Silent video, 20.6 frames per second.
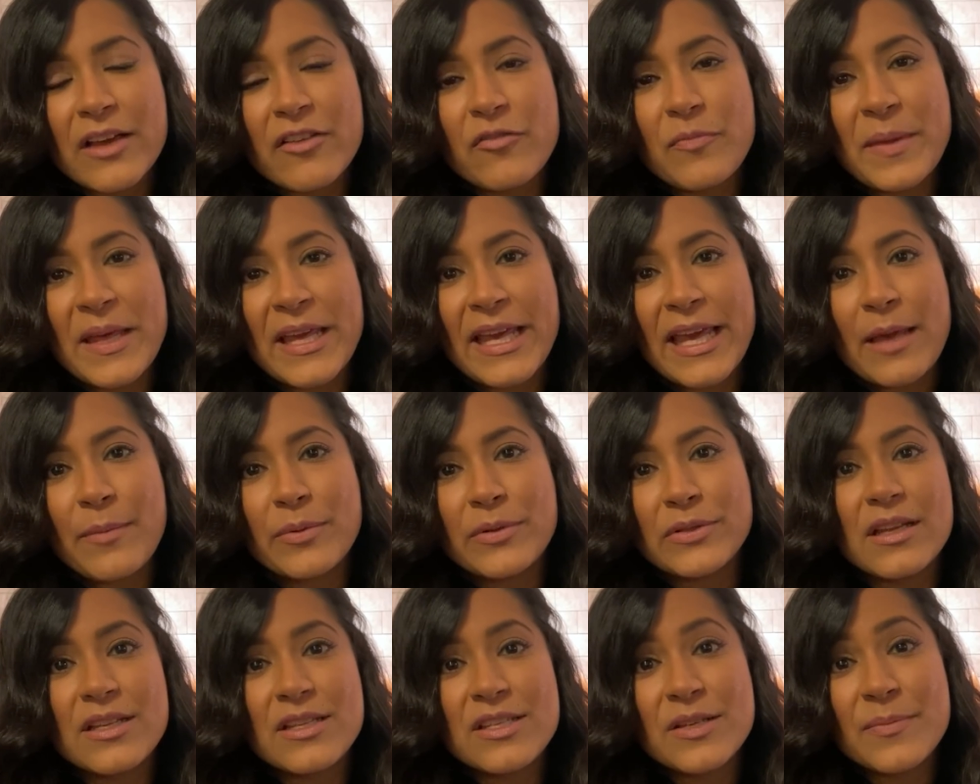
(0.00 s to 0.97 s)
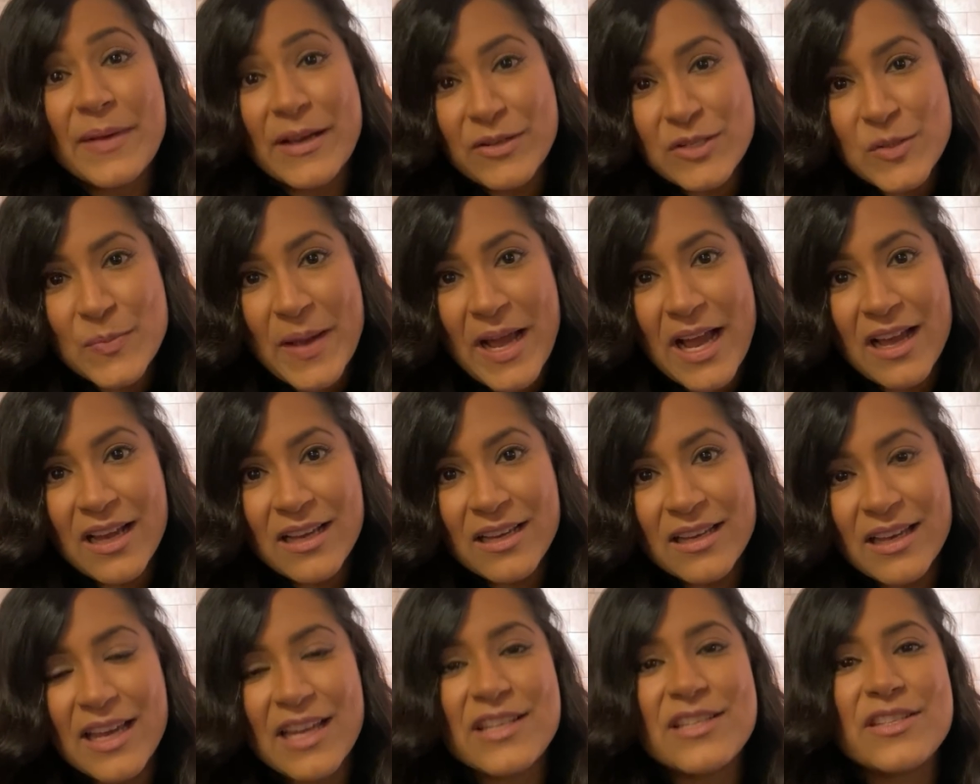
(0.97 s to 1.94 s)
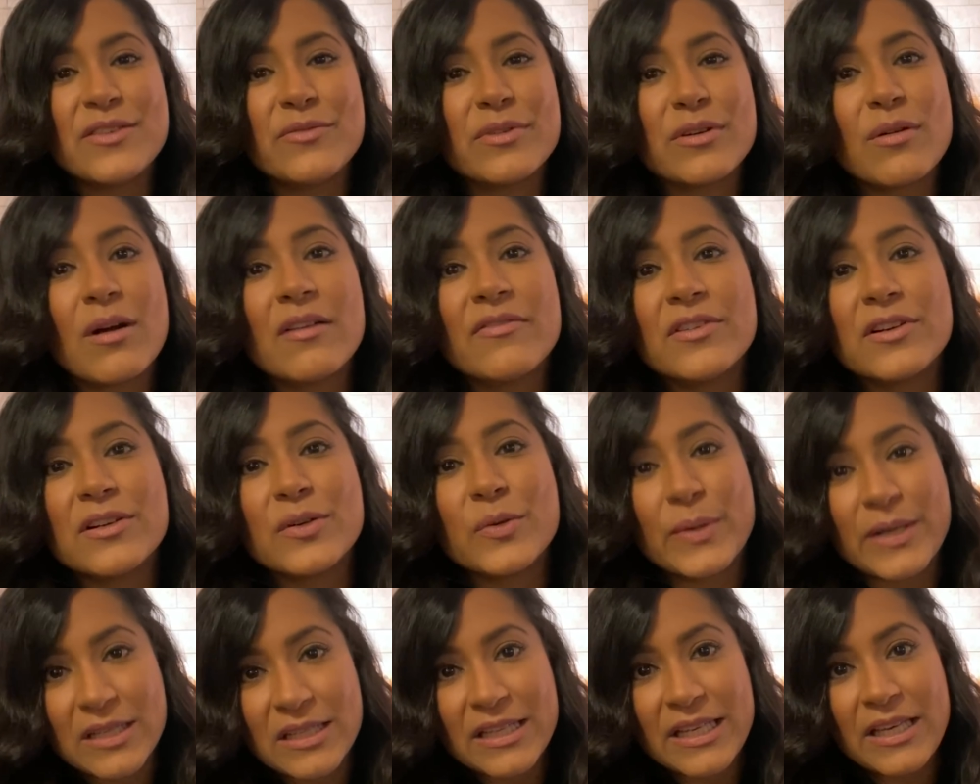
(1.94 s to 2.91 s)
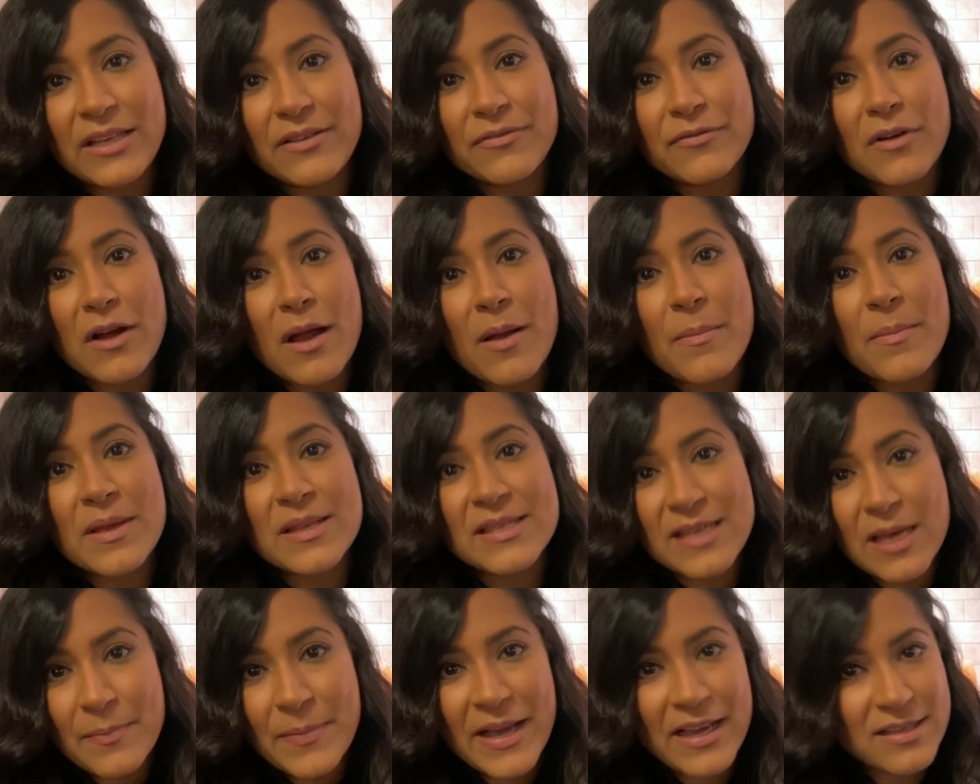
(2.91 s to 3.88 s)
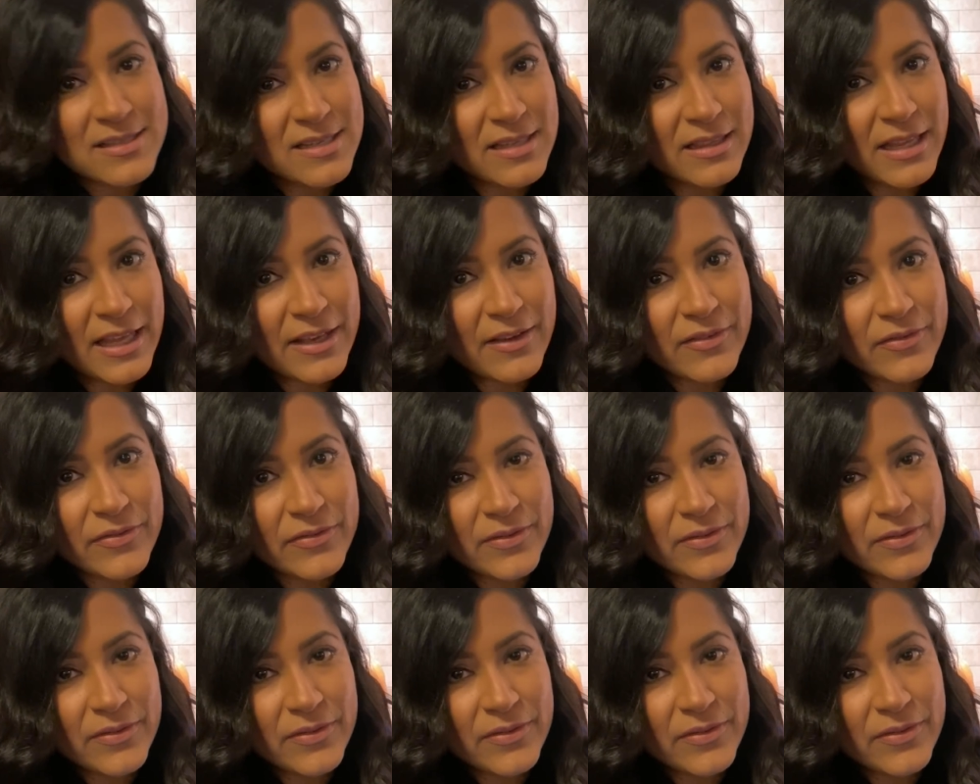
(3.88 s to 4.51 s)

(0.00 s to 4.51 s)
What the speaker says: of being able to bounce back and to recover quickly from setbacks in life.